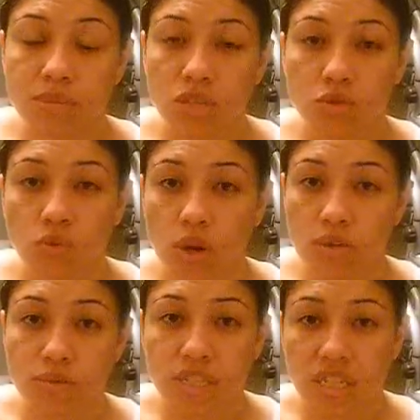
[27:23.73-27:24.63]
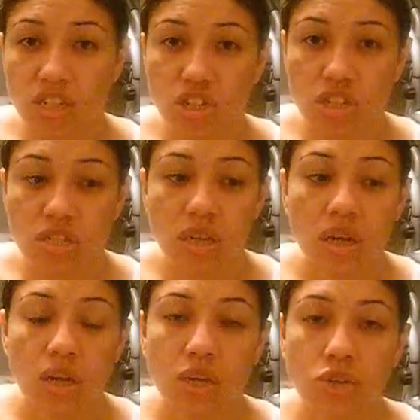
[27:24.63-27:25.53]
come into water retention,
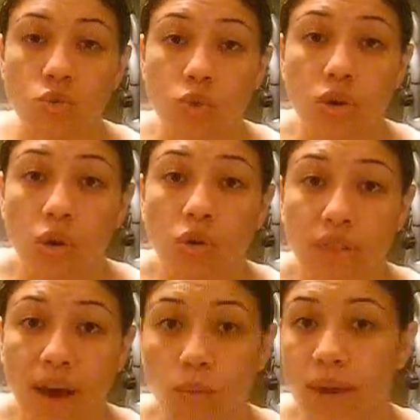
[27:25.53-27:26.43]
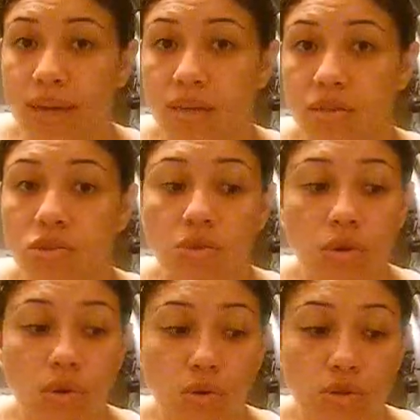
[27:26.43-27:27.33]
you will hold that weight. You
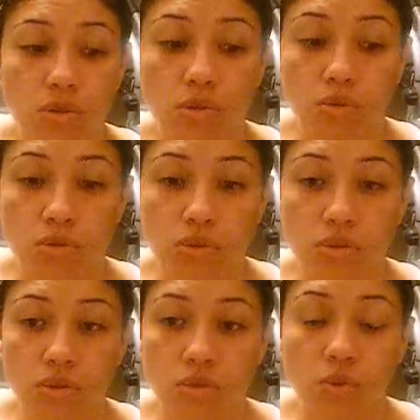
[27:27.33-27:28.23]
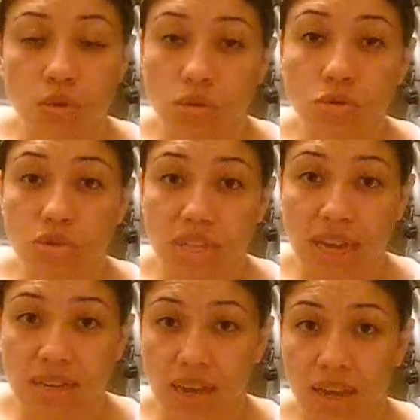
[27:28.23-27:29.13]
won't lose
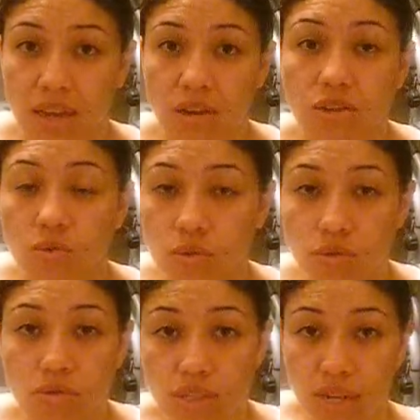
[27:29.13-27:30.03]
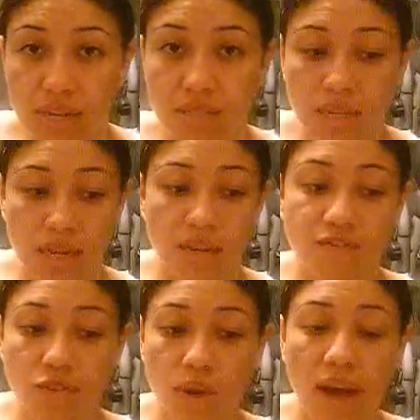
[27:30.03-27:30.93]
that day, or you won't lose the next day
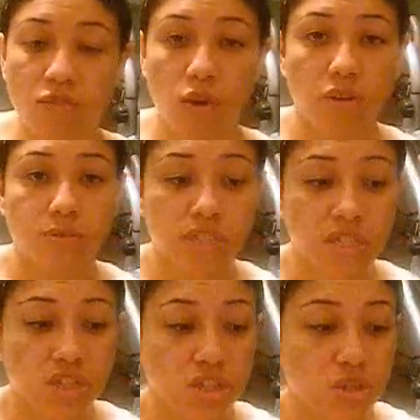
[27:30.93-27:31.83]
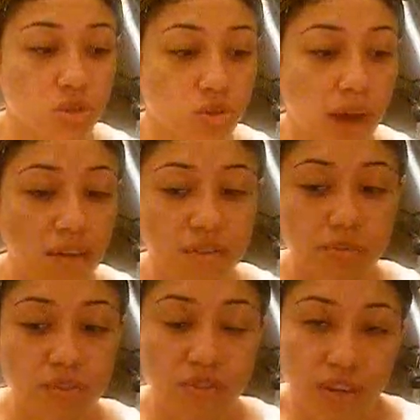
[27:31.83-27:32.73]
if you have water retention. So you have to
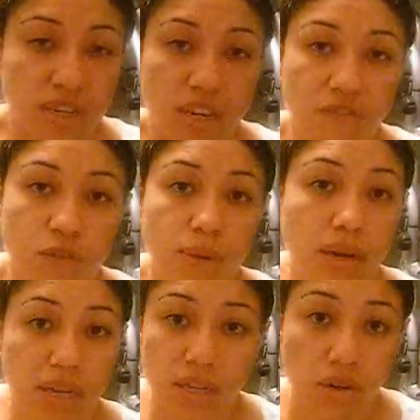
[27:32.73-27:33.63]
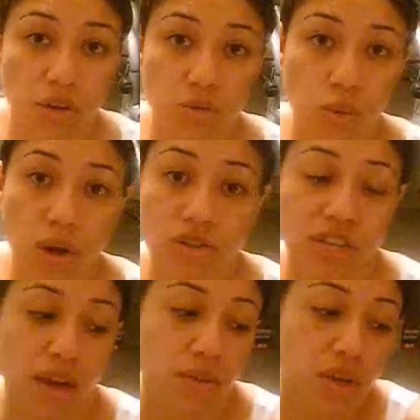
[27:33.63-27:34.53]
be very careful about getting all your water
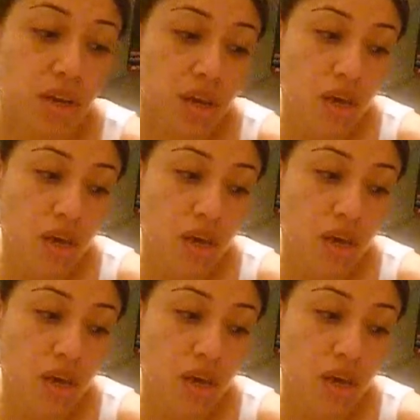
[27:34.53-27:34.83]
down.